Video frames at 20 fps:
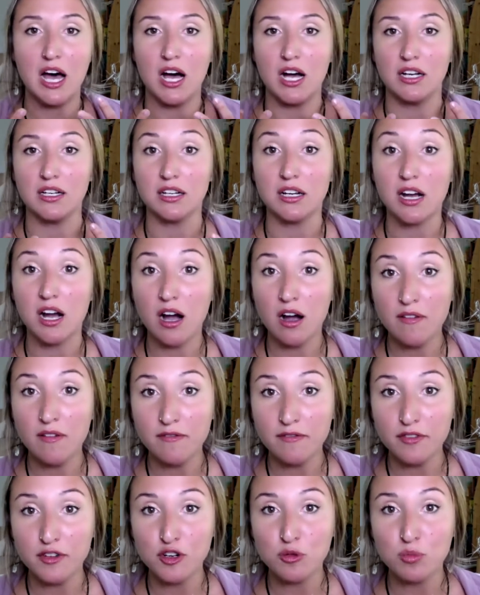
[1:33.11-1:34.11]

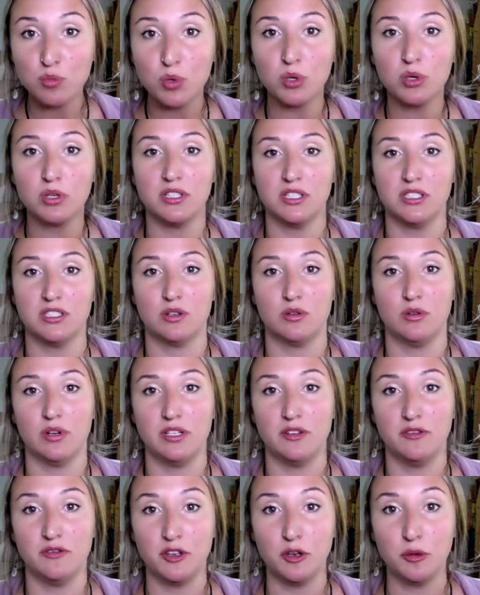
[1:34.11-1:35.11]
uncomfortable and it's going
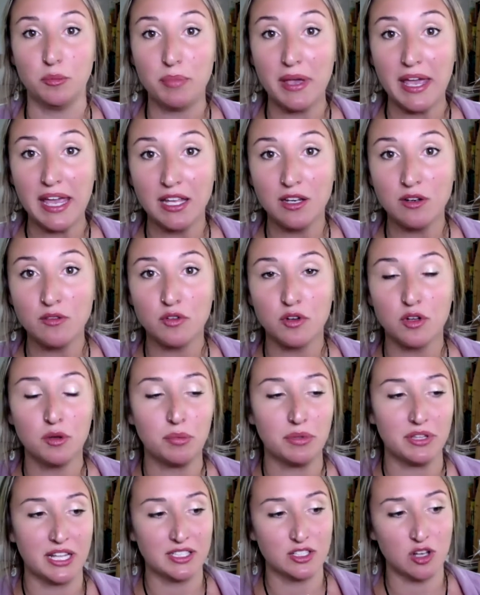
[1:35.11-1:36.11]
to feel painful,
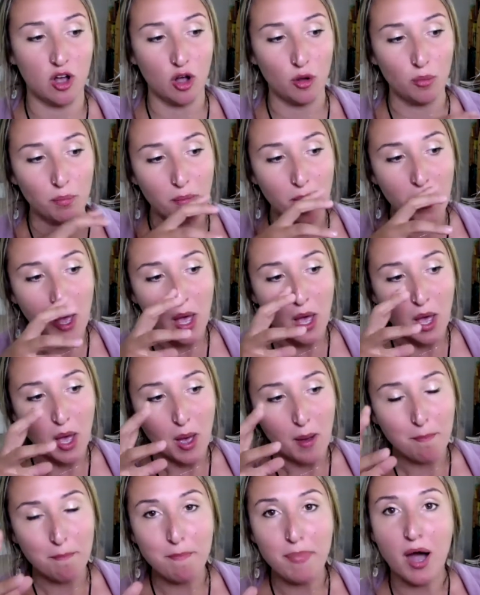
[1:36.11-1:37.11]
but that's all
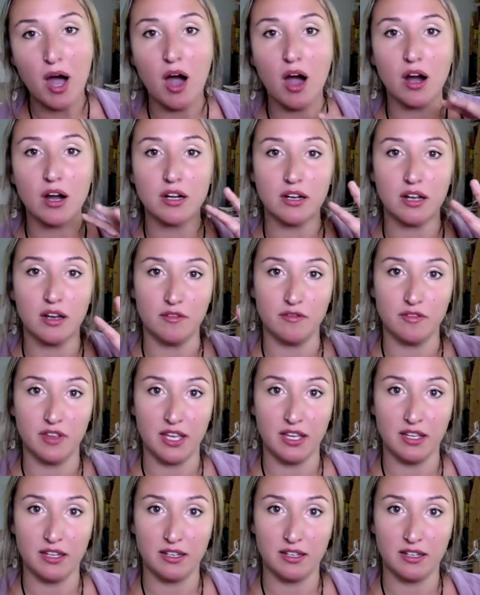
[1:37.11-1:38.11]
part of
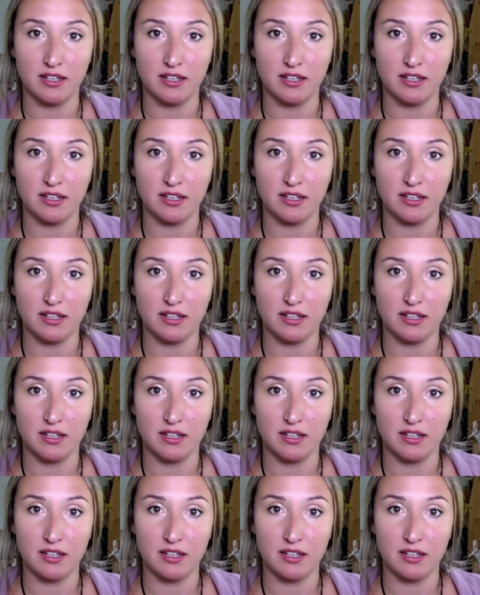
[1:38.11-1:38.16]
it.